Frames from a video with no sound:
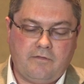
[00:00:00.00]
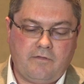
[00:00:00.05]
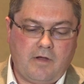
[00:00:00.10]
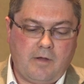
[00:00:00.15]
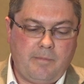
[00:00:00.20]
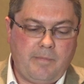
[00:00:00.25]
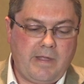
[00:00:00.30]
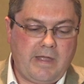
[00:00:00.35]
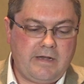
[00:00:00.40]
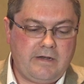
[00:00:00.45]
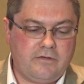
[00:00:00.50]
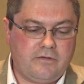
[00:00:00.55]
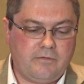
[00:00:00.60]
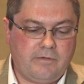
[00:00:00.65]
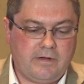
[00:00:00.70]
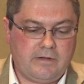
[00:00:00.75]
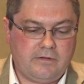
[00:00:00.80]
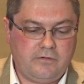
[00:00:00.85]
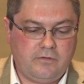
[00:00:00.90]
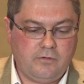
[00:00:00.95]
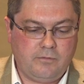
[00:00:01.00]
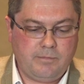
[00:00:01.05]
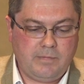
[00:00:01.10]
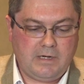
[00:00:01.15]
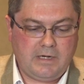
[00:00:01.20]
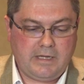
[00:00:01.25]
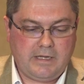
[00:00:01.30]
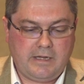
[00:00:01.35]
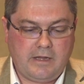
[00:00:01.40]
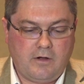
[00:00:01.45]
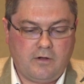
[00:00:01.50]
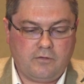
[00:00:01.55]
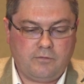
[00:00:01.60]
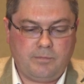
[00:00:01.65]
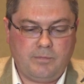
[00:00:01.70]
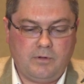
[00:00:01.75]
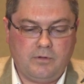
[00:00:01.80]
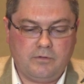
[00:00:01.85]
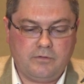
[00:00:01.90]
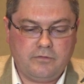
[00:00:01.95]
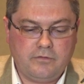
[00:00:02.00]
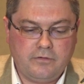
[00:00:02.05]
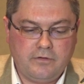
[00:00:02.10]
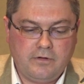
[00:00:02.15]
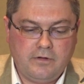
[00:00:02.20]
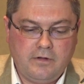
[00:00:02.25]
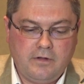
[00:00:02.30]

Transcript: of our pen is around 2 milliosmoles,